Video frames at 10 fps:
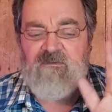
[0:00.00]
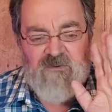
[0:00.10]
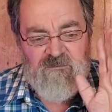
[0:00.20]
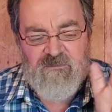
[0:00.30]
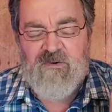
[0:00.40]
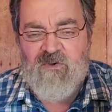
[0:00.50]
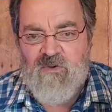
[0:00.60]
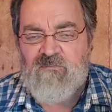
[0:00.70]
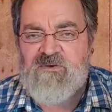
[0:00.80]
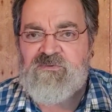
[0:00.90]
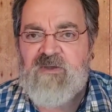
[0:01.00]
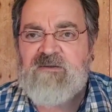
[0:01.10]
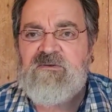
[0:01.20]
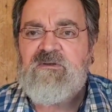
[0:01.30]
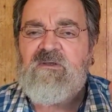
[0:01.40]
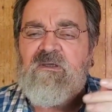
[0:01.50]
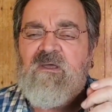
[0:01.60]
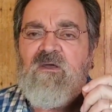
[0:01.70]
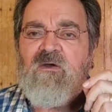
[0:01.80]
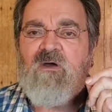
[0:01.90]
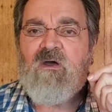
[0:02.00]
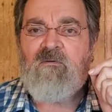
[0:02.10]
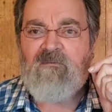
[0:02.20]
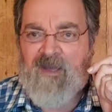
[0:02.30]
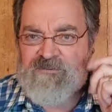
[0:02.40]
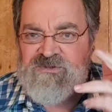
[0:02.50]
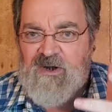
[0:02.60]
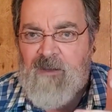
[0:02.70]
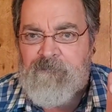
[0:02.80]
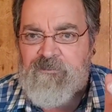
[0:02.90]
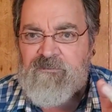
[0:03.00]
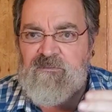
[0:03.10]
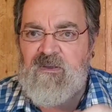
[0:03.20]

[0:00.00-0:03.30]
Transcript: You know, want to call it resurrected, raptured up,